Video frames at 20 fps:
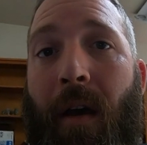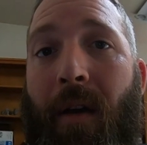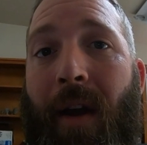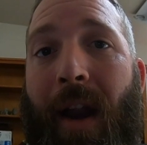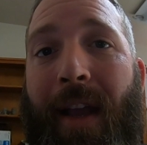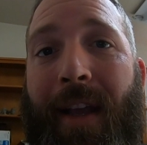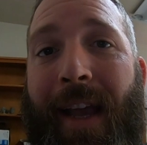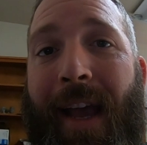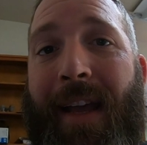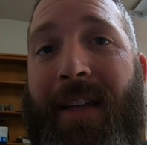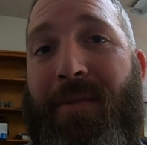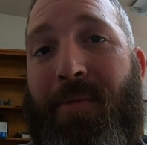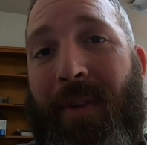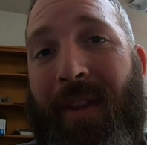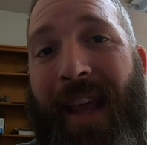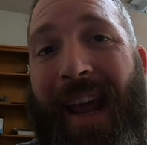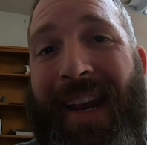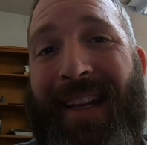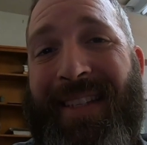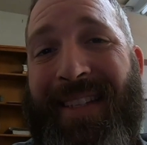All right, guys.
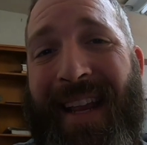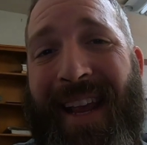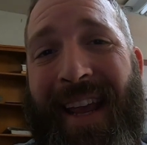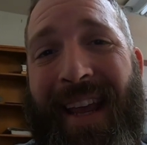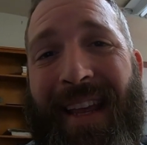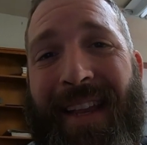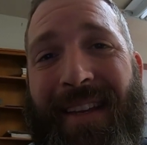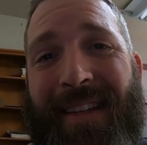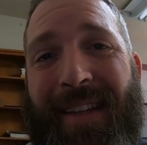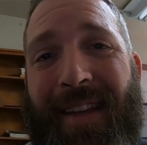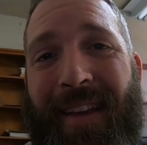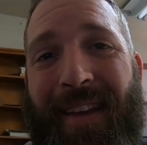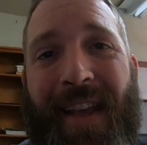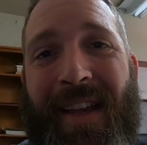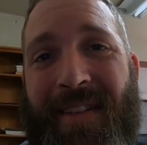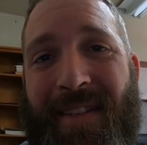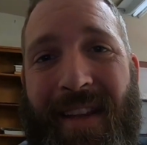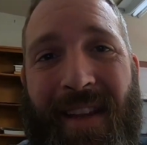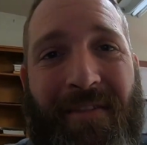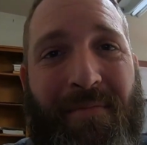Well, that is it.
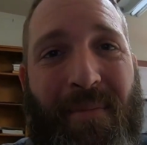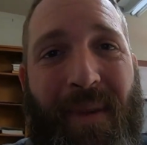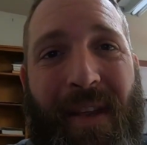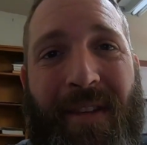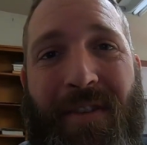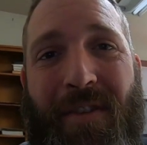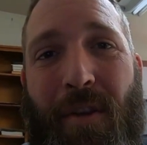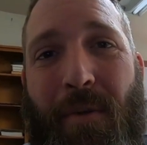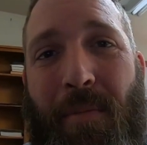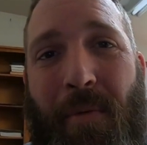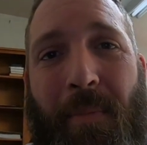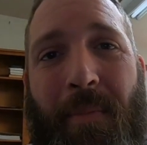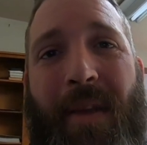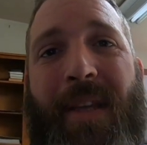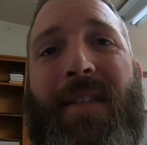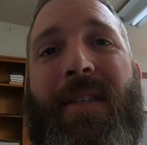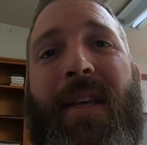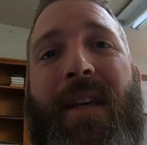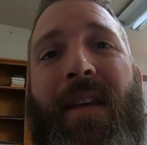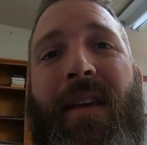Yes, I've been super
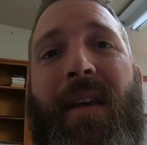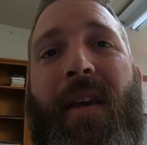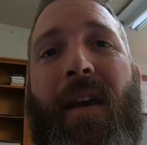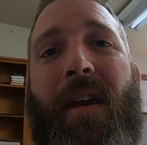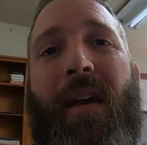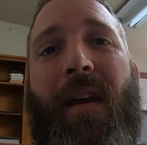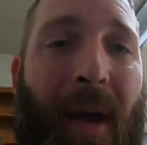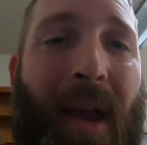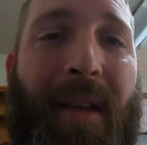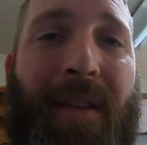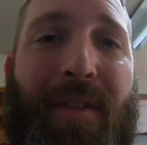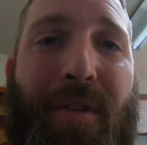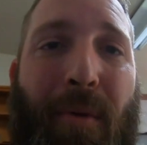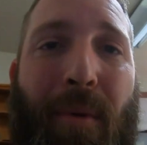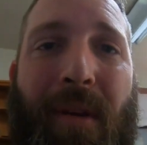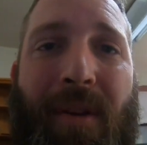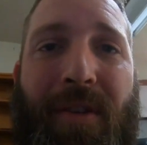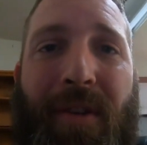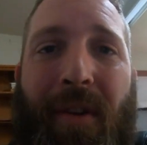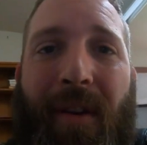busy. Buying
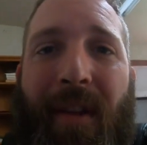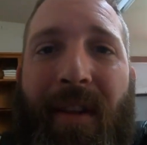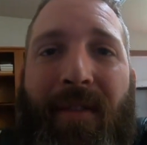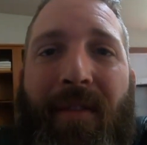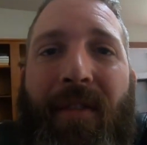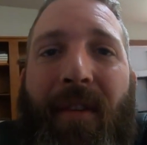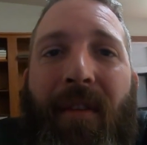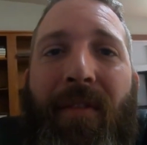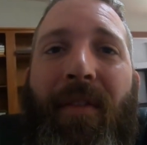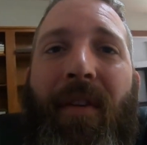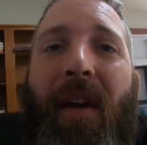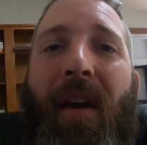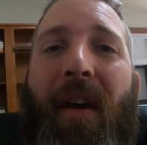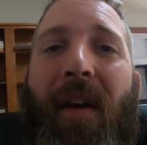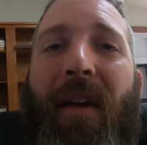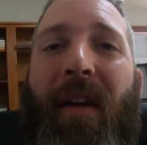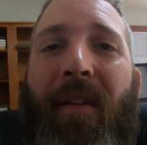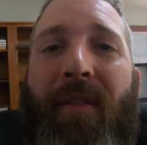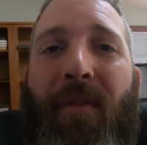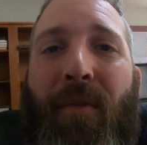storage units is
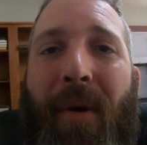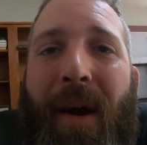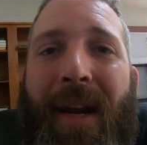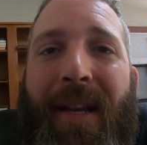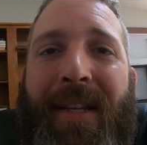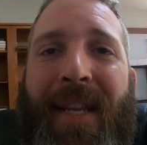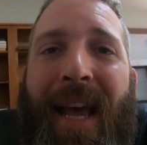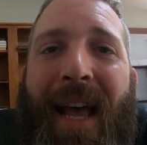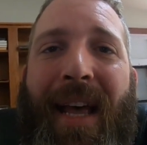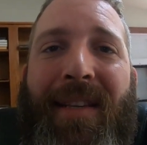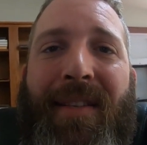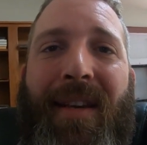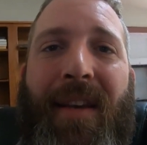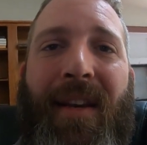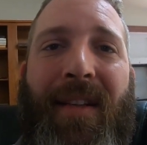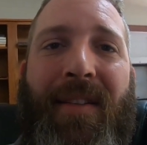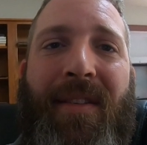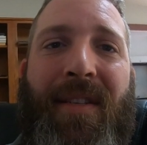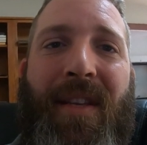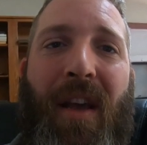uh, is quite a task
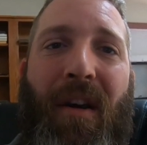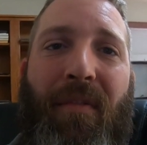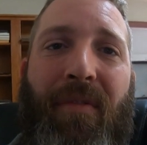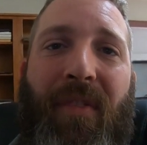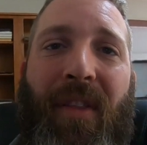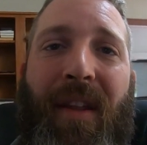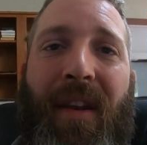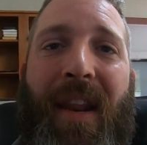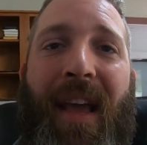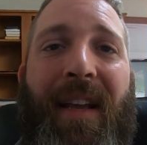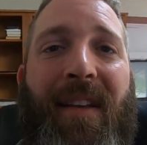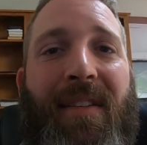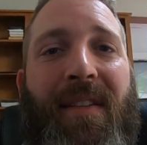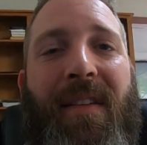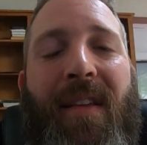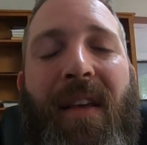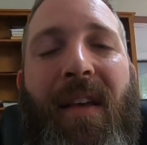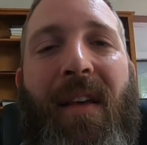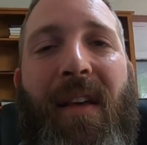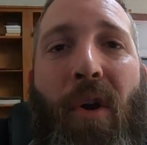in itself. The
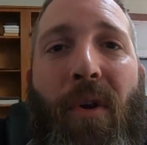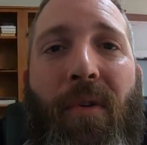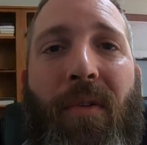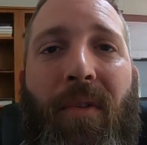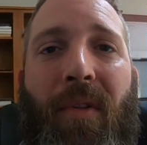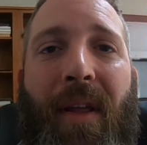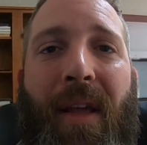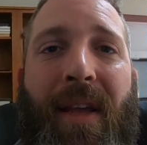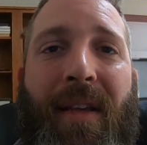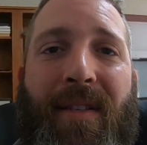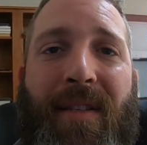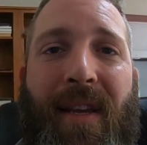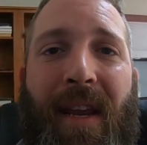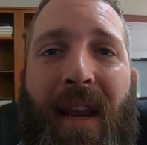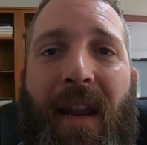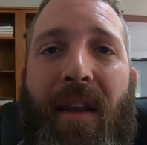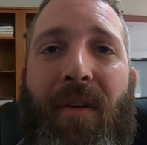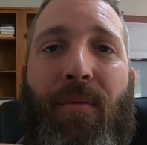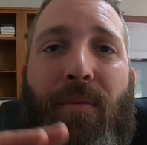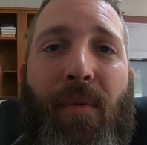next hurdle is
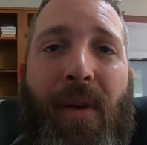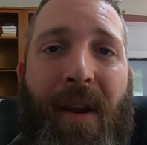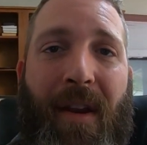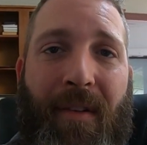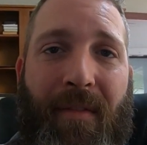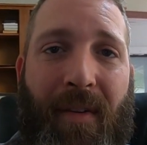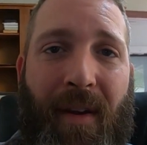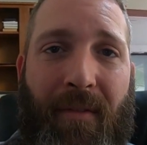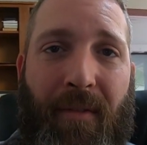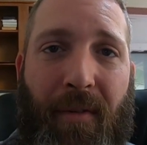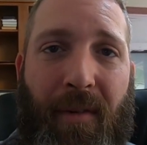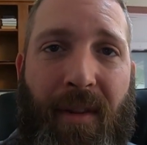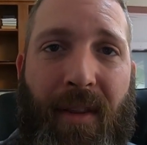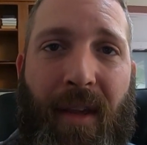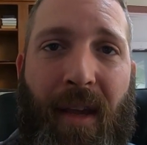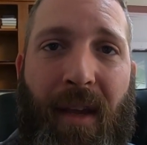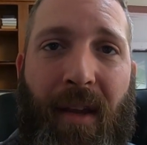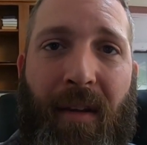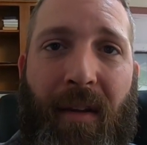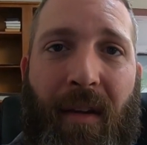getting rid of
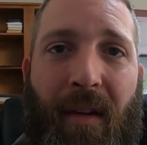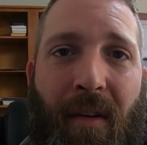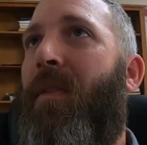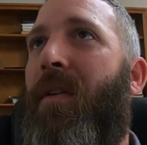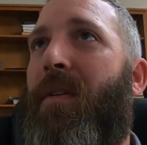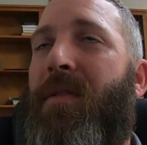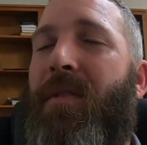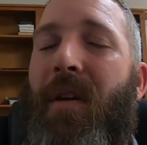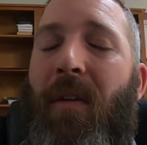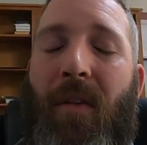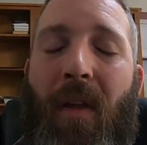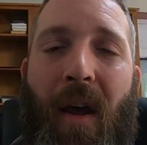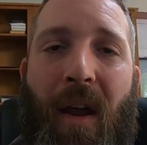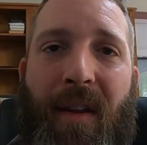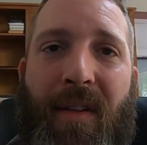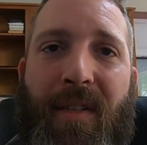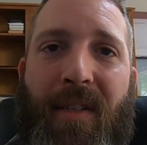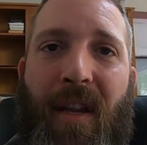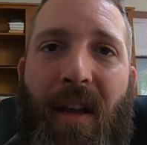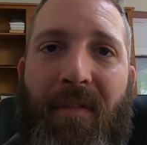everything. There's a
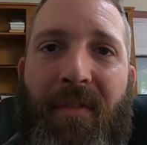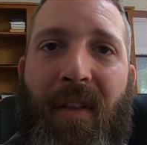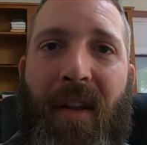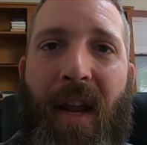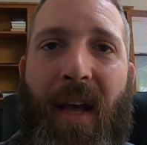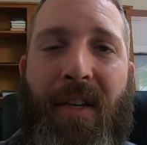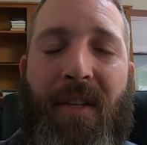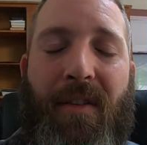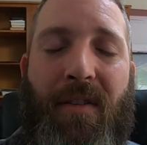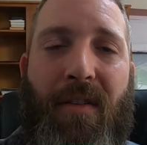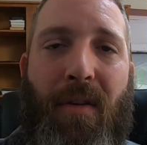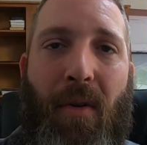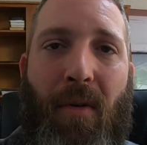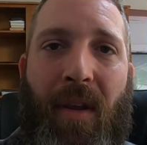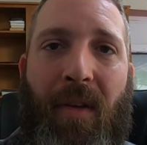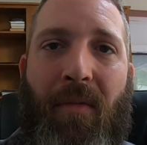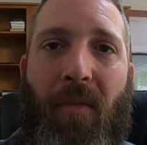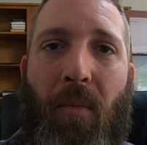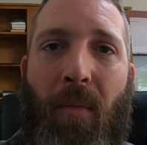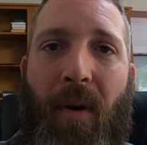lot of stuff that I just
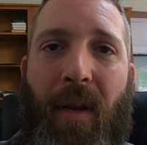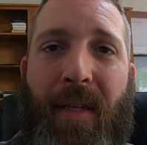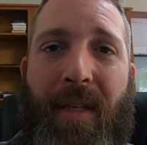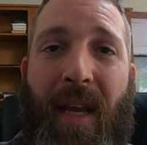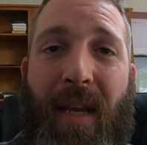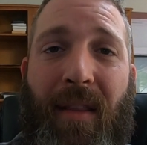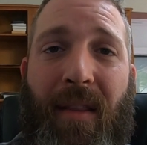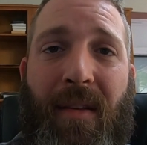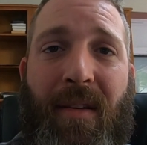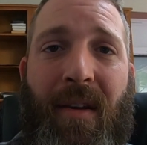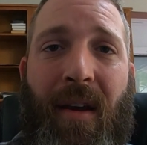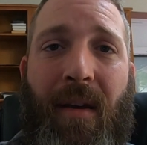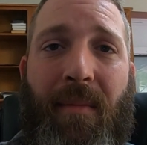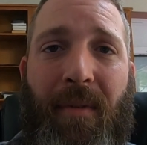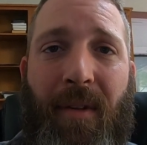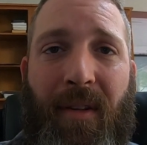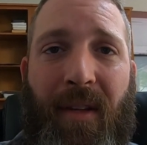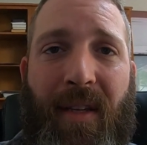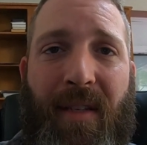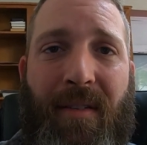don't even want to take the
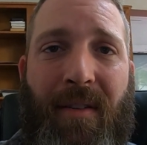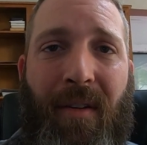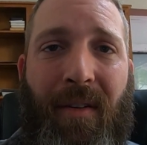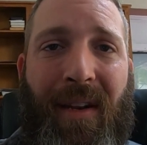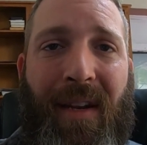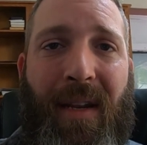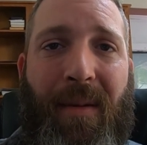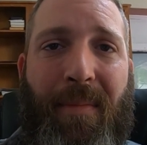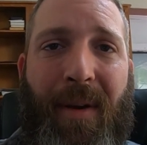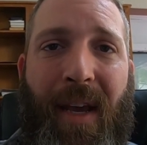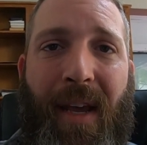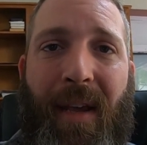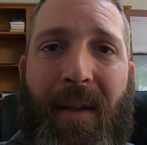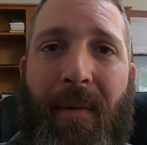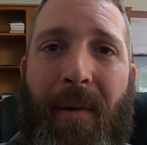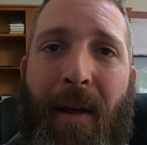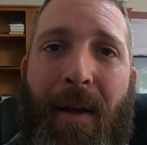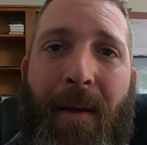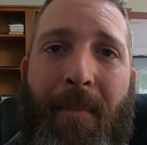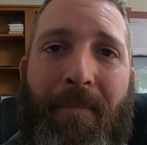time to list on eBay.